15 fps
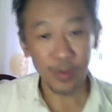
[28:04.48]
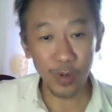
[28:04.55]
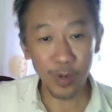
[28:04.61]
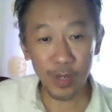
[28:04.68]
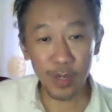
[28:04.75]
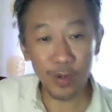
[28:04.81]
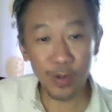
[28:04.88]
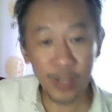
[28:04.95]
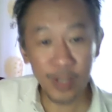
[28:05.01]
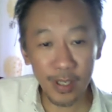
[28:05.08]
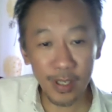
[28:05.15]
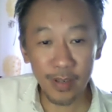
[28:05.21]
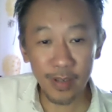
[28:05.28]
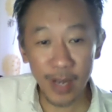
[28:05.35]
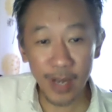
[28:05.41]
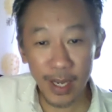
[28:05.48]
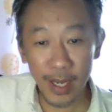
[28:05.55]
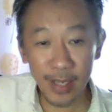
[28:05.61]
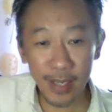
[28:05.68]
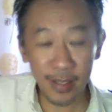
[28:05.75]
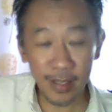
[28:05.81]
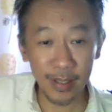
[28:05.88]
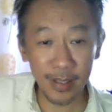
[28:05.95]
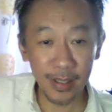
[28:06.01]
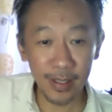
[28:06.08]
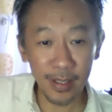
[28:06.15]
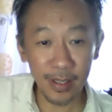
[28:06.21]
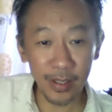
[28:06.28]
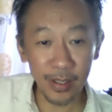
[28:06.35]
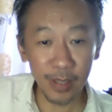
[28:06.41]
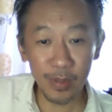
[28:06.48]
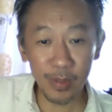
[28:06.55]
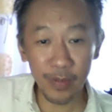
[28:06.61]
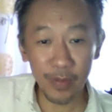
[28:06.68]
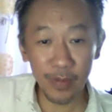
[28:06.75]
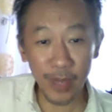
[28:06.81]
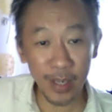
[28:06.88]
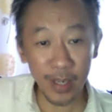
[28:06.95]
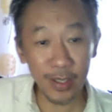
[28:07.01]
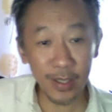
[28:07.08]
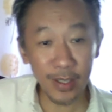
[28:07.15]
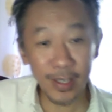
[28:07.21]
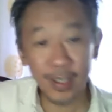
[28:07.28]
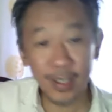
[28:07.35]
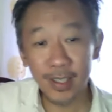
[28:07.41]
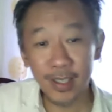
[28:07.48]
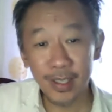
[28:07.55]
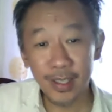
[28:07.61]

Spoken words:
roller coaster ride in terms of energy.